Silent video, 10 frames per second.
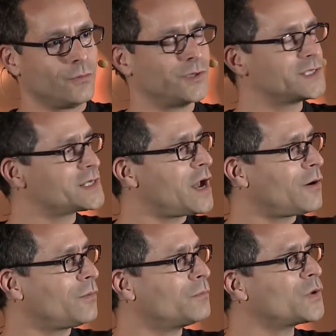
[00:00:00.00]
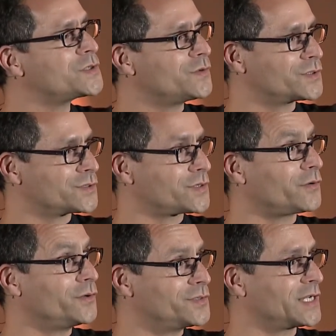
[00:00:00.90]
which is how most users
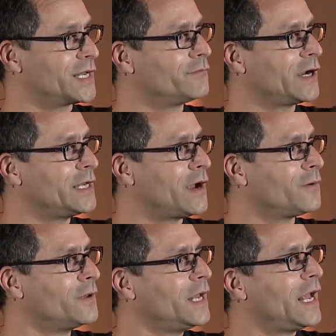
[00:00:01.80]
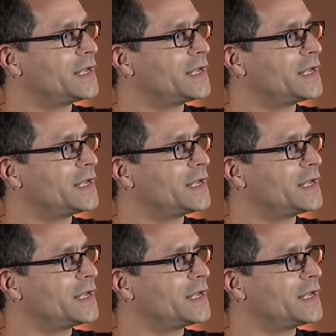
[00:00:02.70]
are using it right now. Mm-hmm.